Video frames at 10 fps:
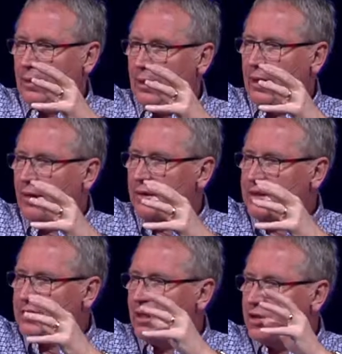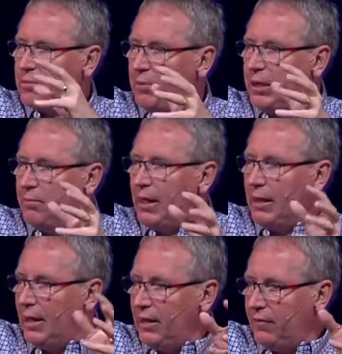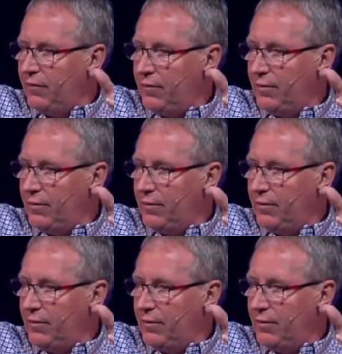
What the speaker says: and how he's touched me in my life.